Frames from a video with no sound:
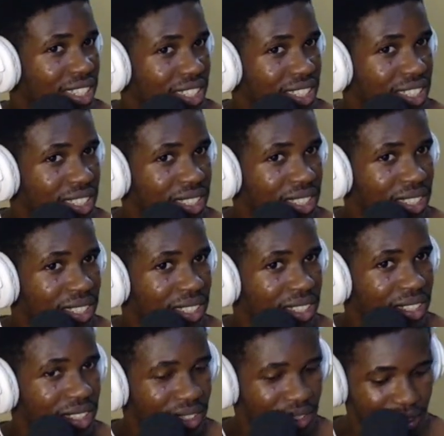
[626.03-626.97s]
Here,
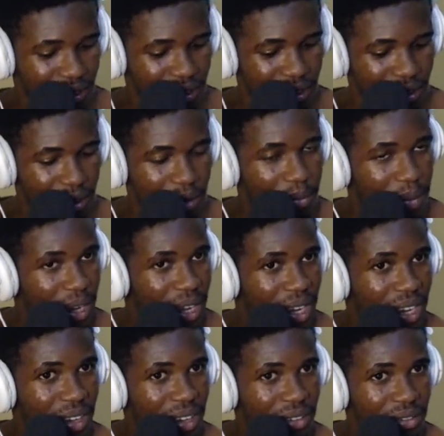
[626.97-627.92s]

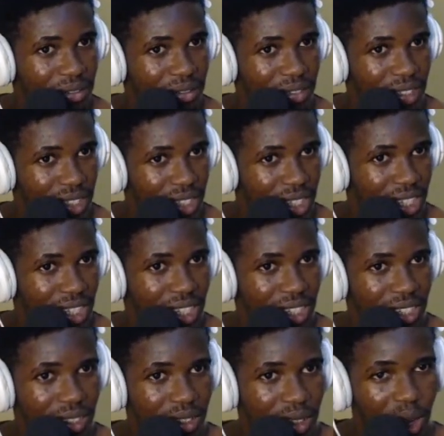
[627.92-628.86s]
pounded.
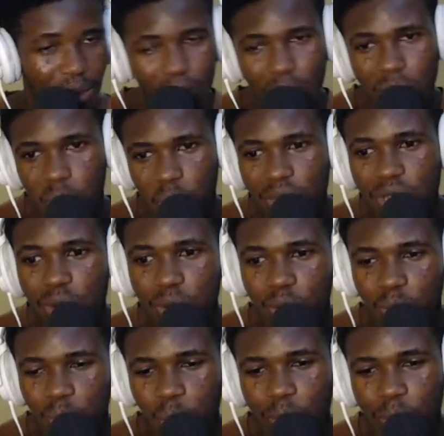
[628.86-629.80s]
Of course, when you
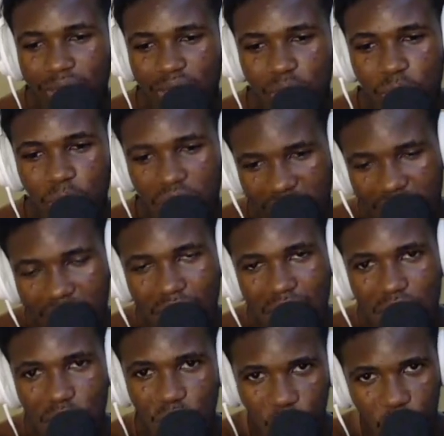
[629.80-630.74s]
hear
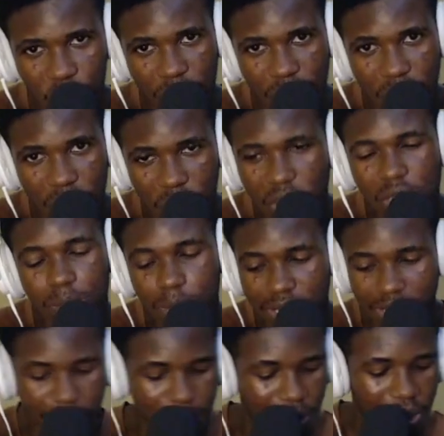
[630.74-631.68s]
it, you know if it does make
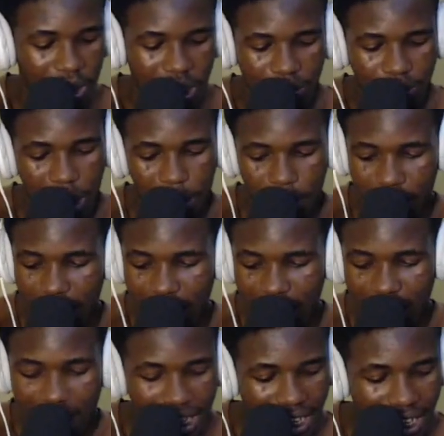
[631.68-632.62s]
sense, because if I played
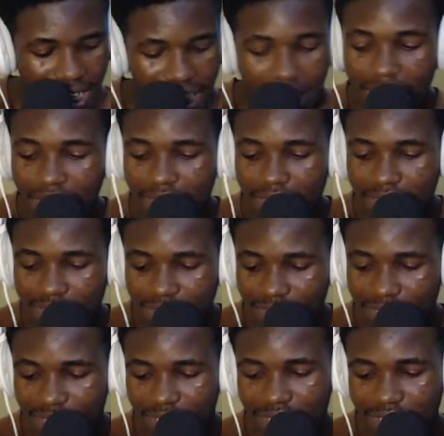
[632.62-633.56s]
let's
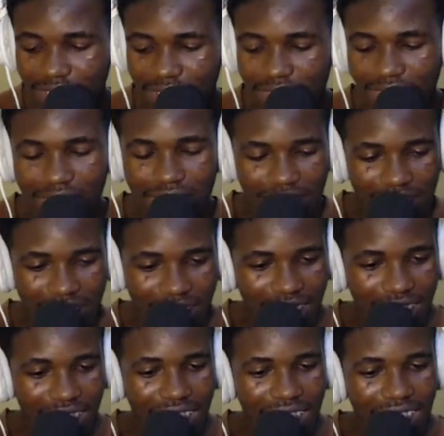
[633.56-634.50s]
say,
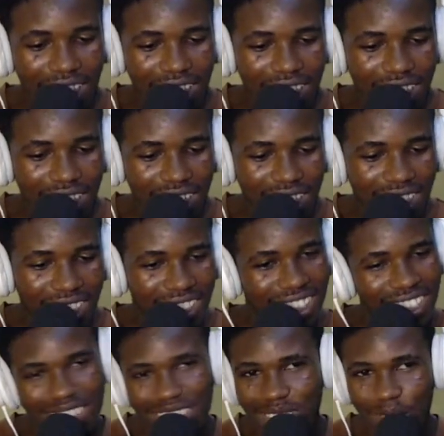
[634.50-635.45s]

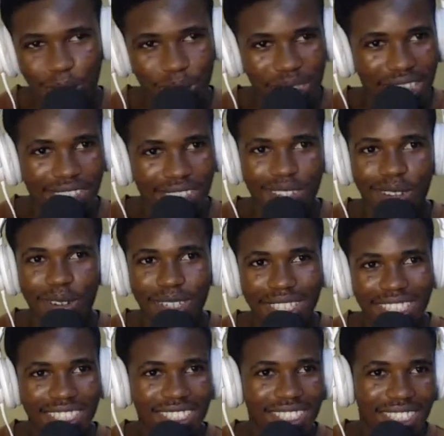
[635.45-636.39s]
you will say no,
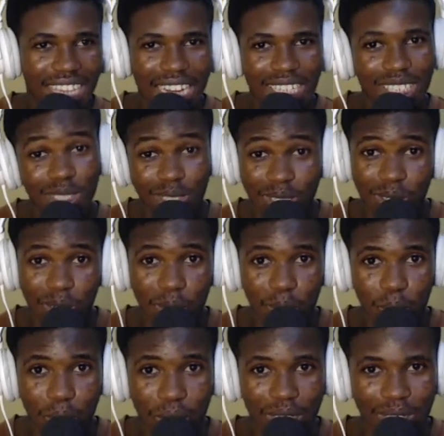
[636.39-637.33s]
that's not the chord
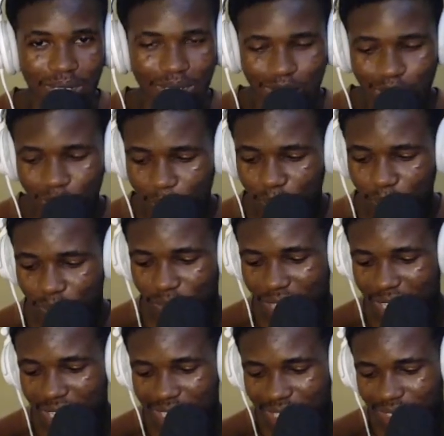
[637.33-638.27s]
progression. So
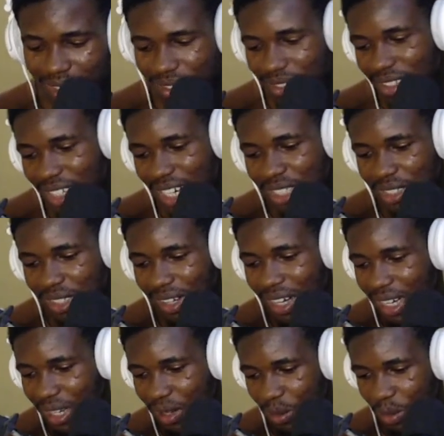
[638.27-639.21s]
I think
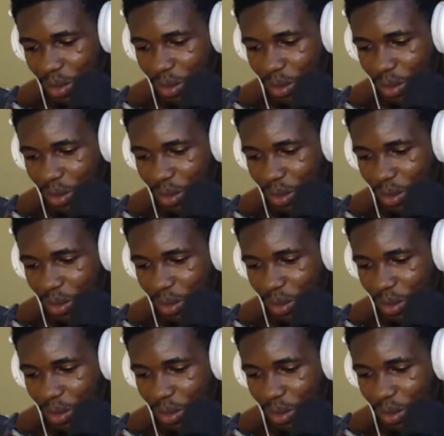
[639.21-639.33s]
naturally,